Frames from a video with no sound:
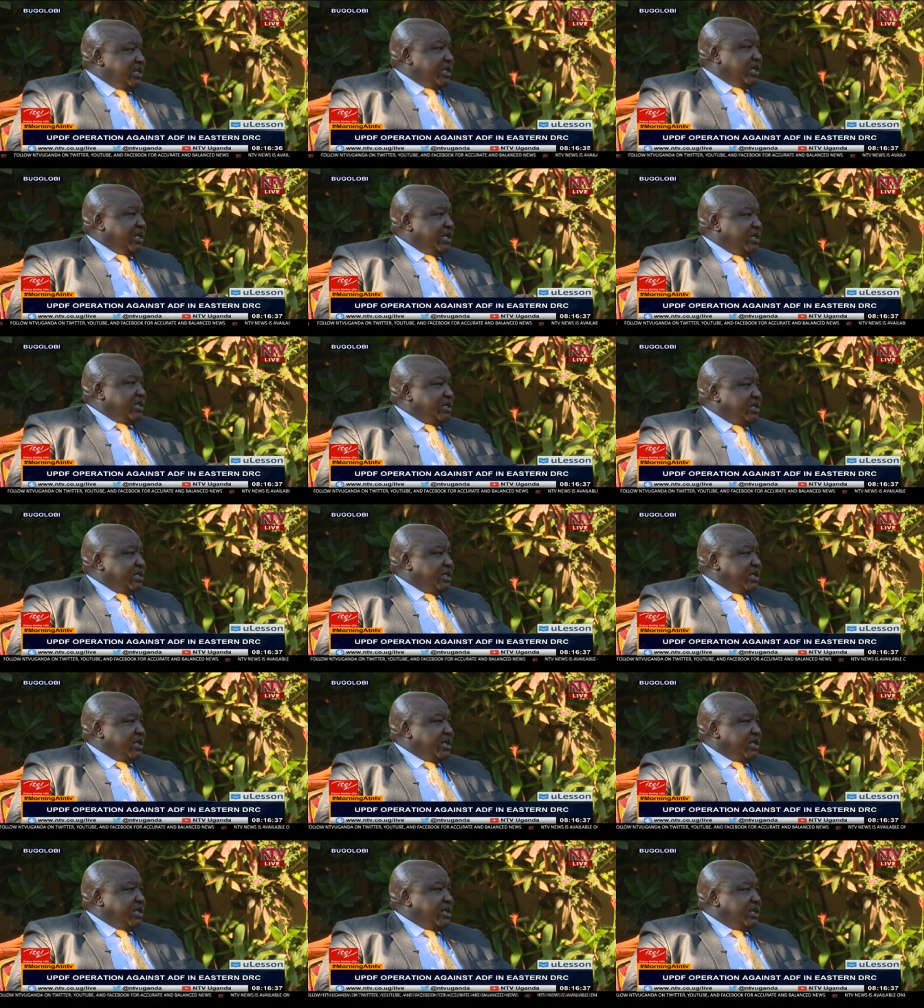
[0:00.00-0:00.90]
Uh,
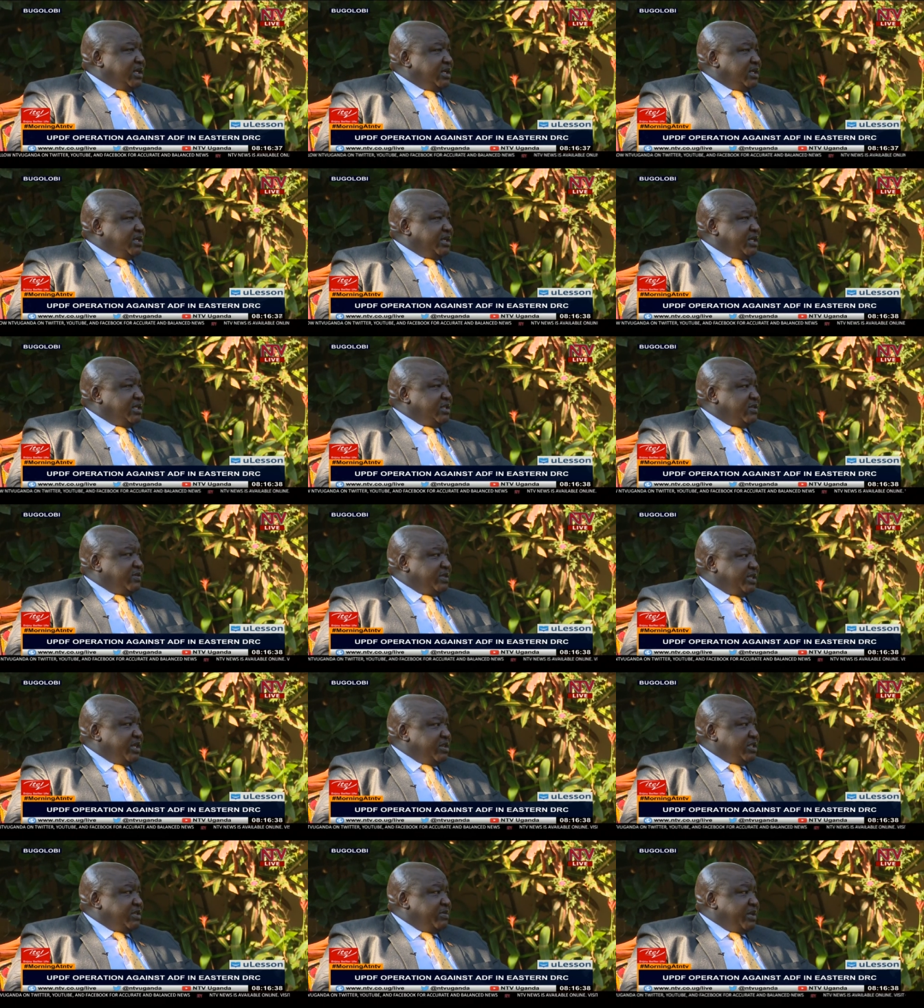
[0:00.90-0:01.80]
uh, case
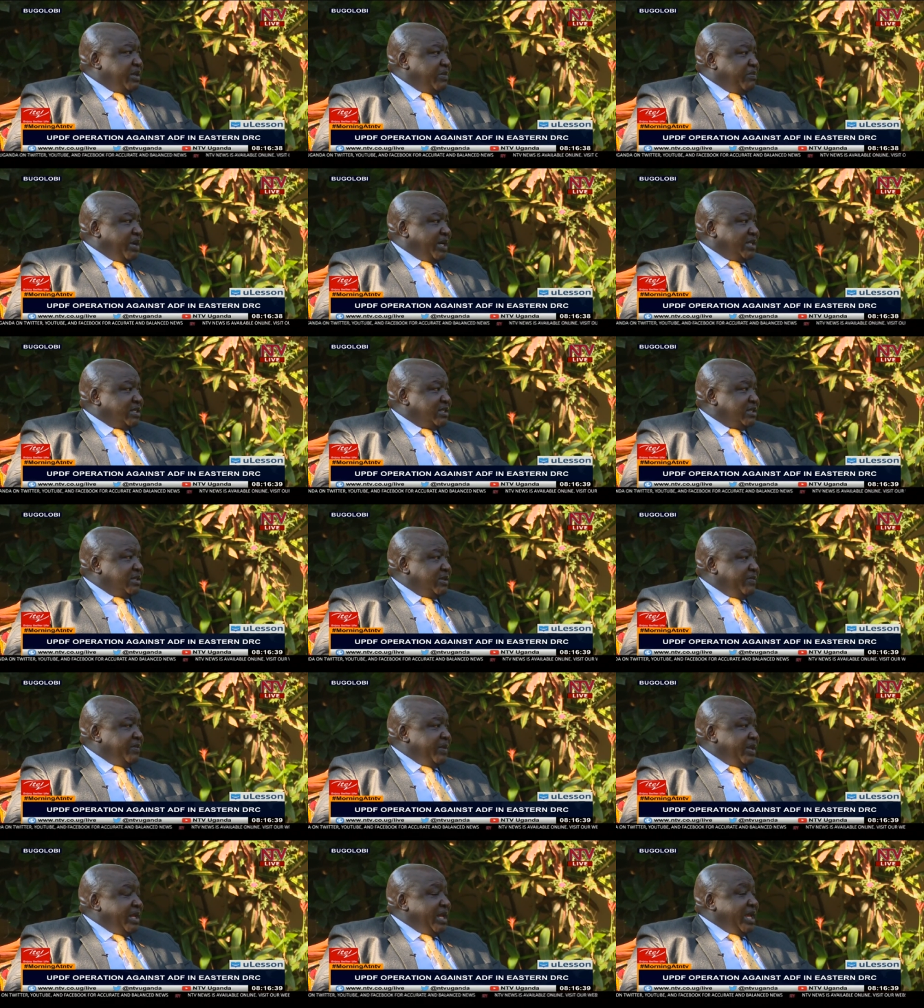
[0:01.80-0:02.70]
of terrorism in the past,
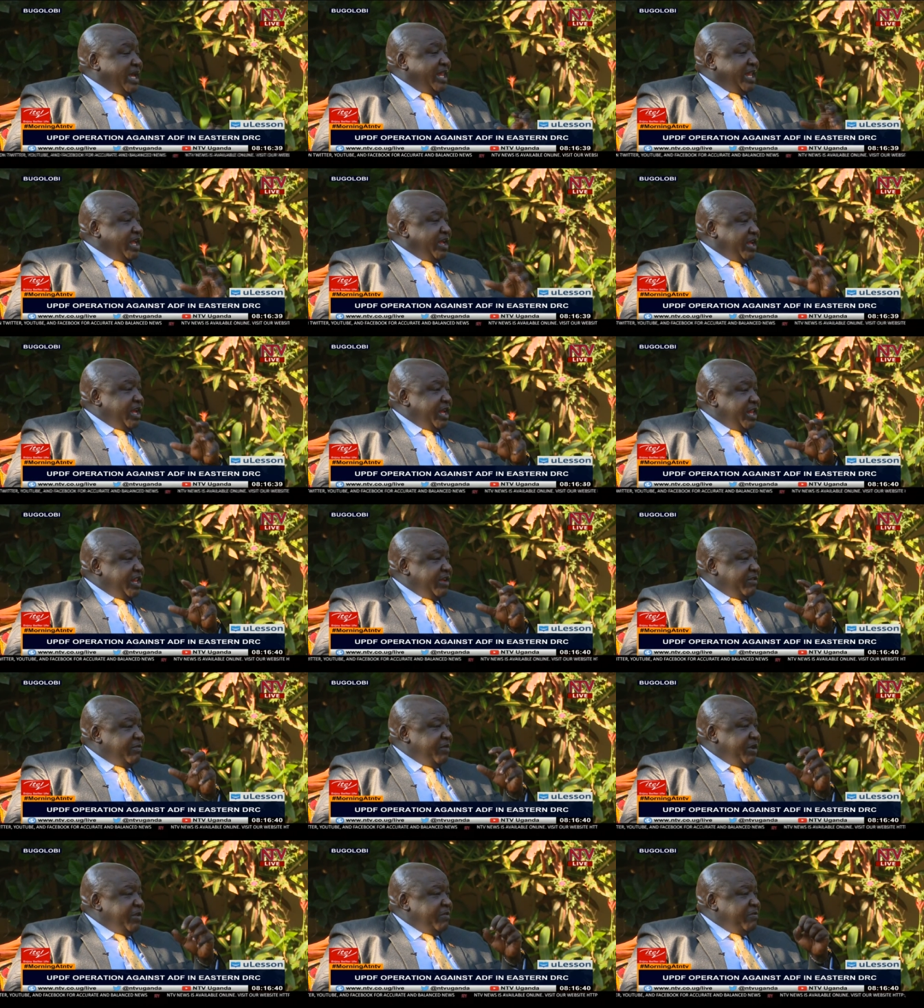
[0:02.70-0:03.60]
and they, and they
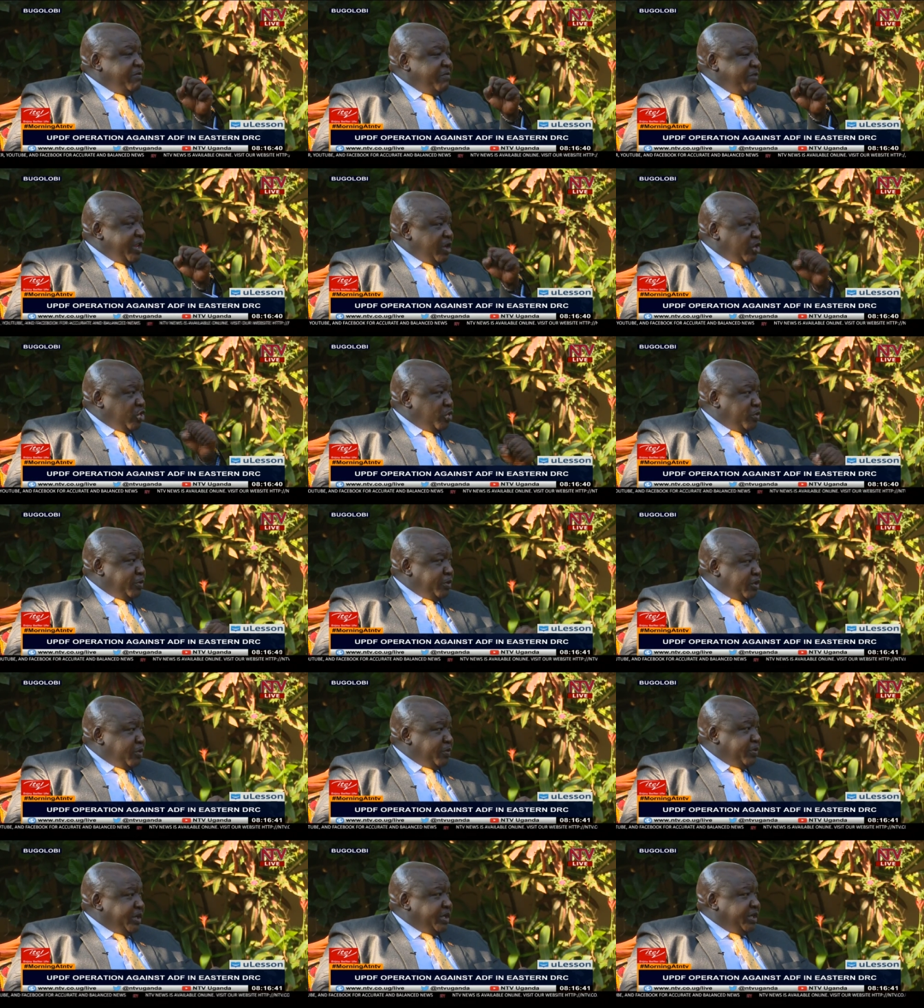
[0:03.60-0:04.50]
have been very co
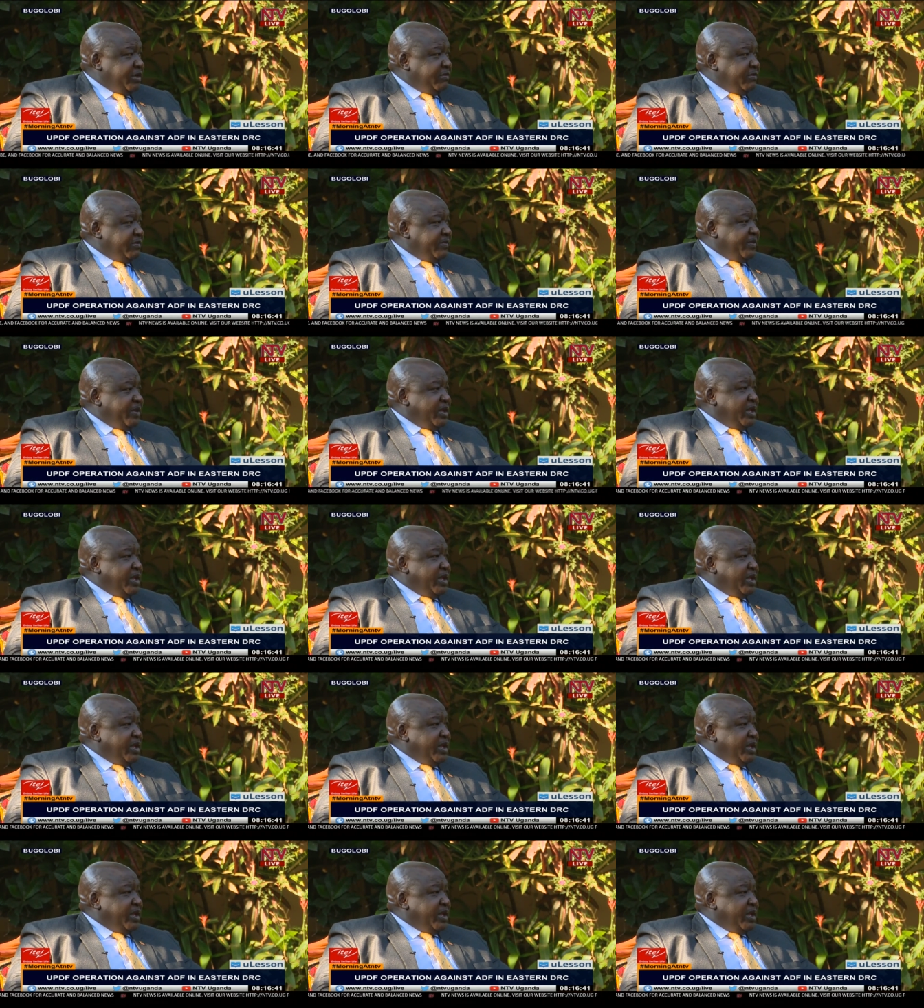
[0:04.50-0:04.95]
cooperative.